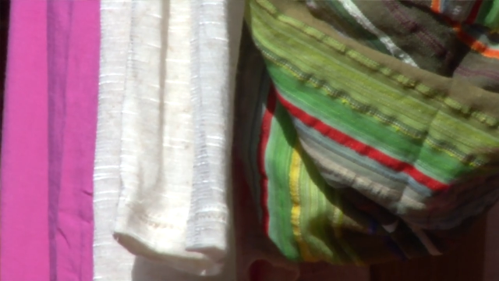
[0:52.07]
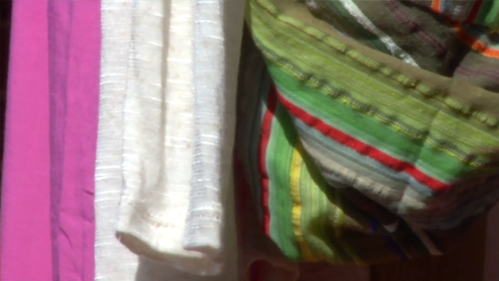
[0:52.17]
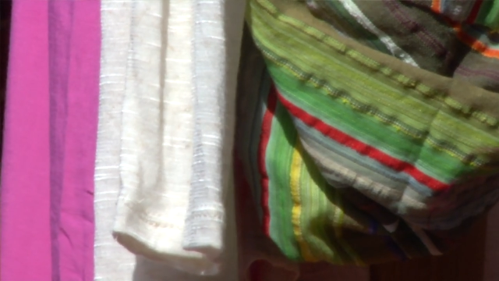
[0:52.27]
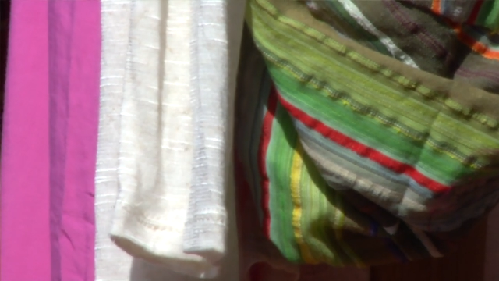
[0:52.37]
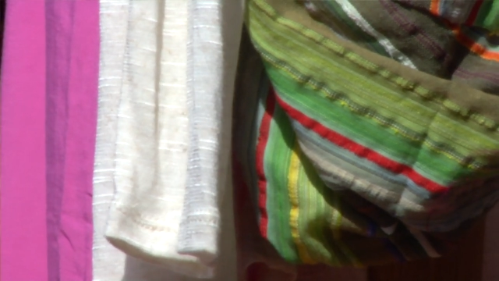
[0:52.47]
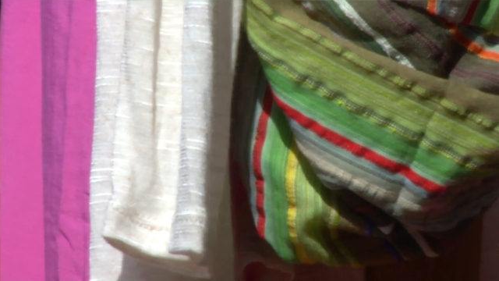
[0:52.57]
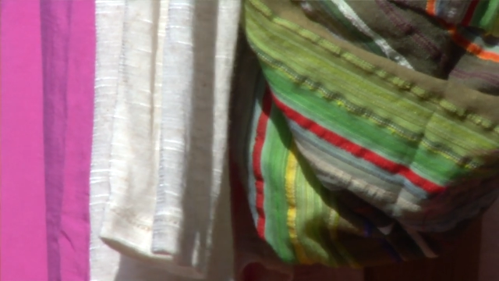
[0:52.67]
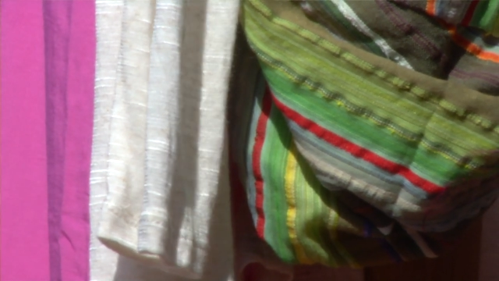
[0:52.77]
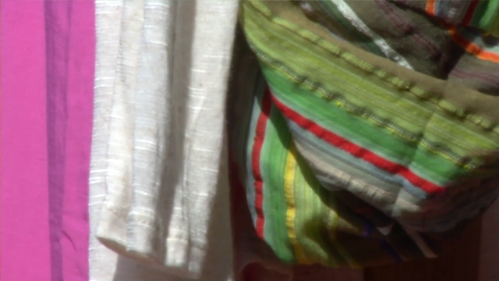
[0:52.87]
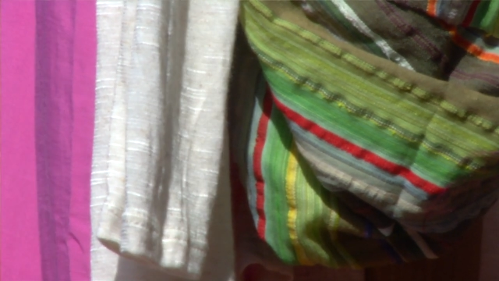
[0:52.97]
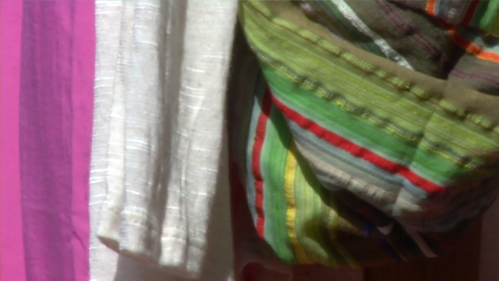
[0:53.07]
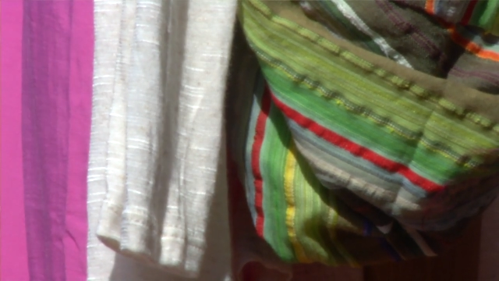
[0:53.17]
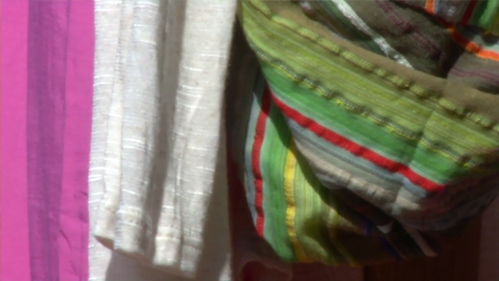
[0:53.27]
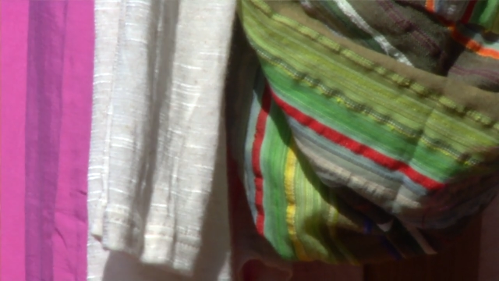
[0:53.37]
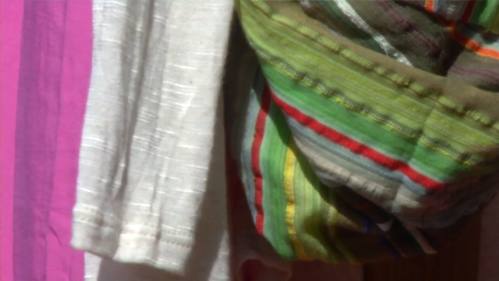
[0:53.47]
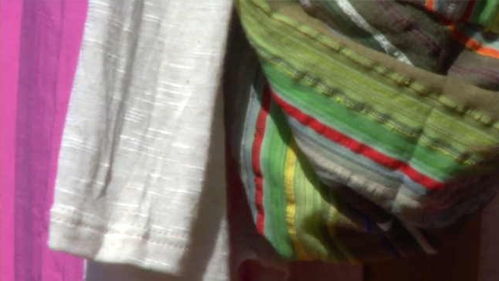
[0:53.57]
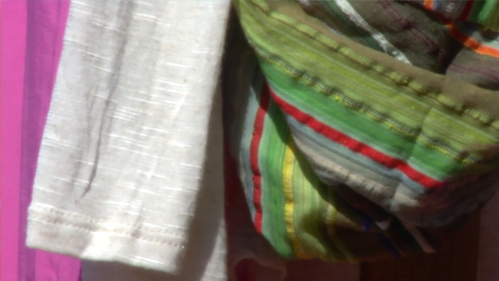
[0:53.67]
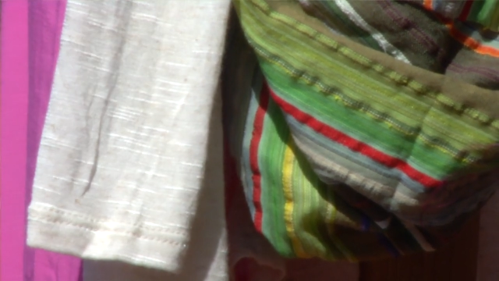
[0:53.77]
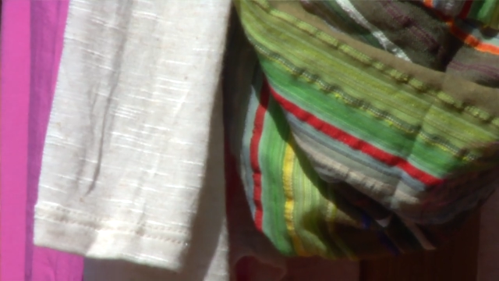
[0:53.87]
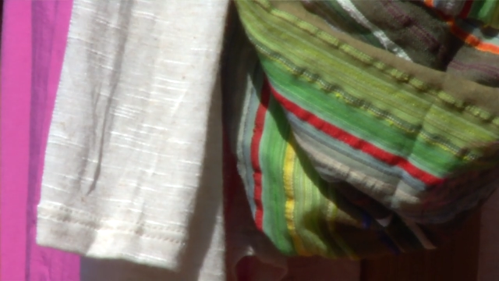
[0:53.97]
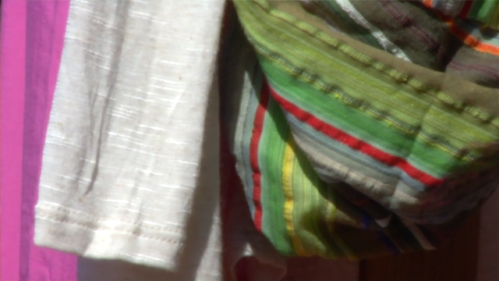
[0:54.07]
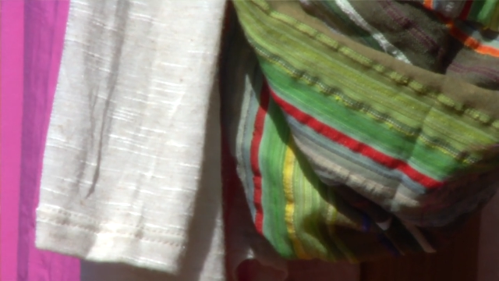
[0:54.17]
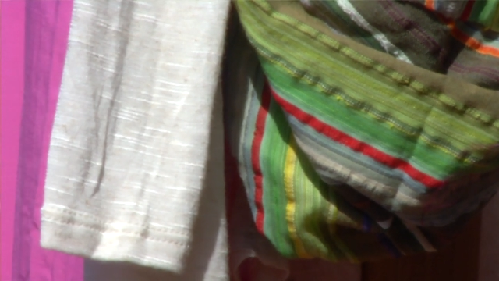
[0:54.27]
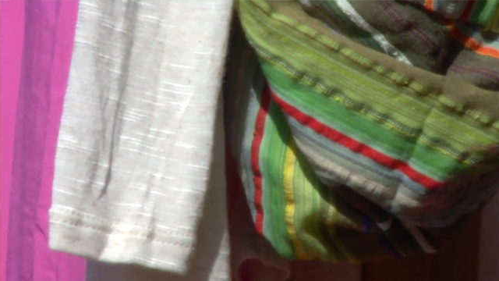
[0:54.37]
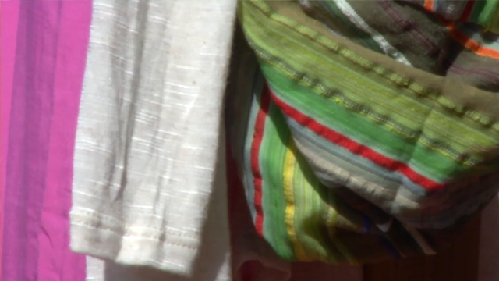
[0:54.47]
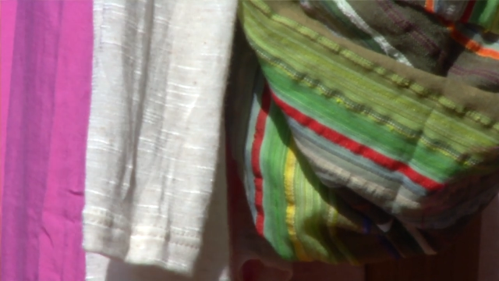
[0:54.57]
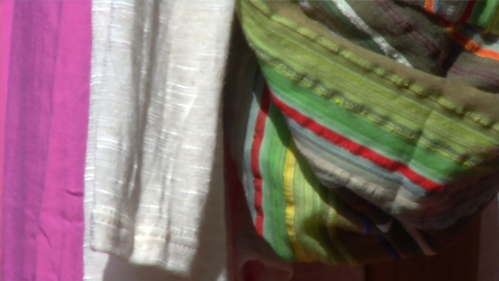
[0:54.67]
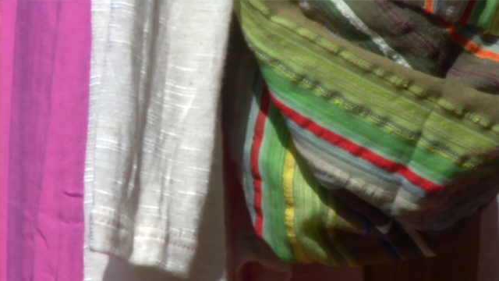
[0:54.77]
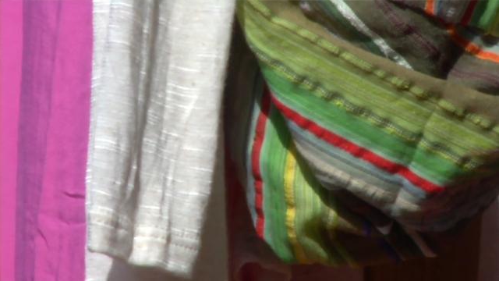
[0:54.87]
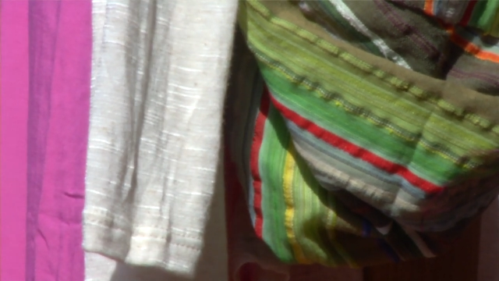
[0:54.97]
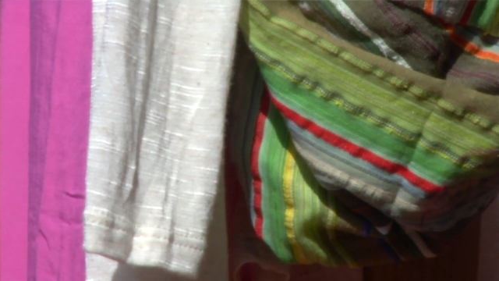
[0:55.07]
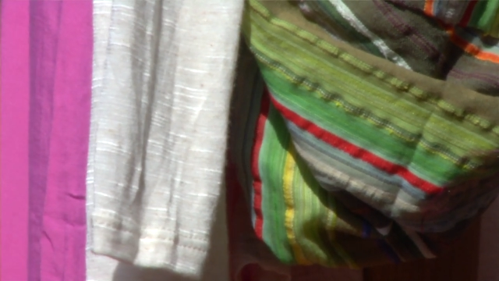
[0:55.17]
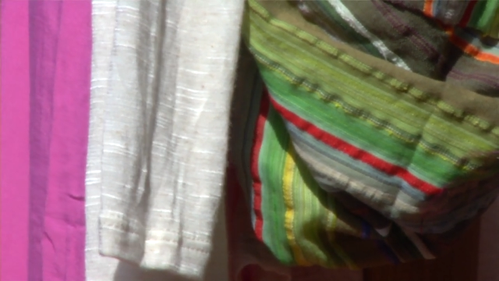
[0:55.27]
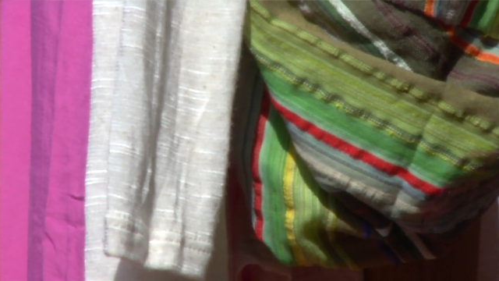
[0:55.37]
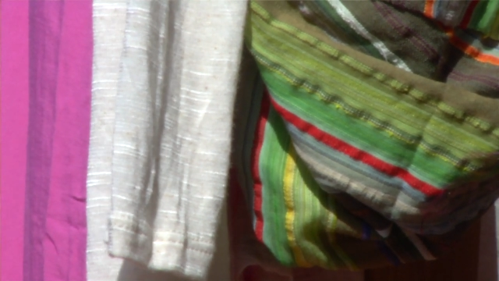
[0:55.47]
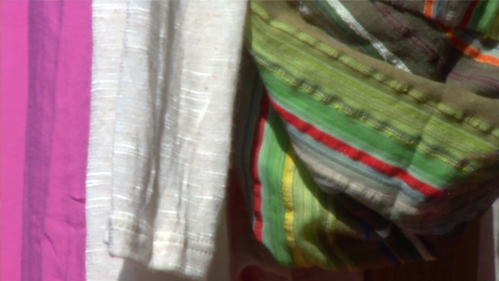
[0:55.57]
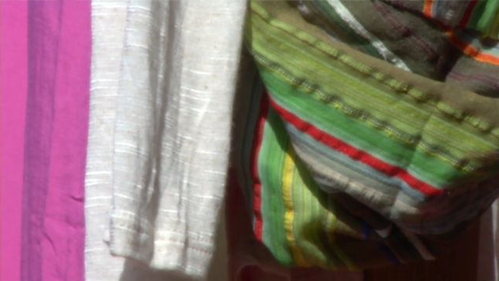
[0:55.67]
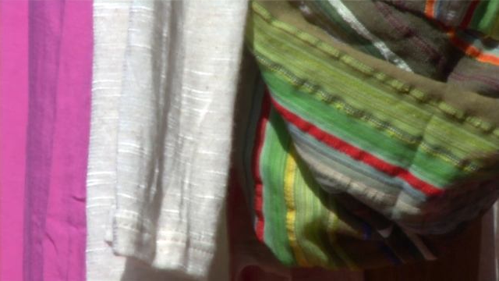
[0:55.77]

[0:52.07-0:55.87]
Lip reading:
Nobody's mouth can be seen.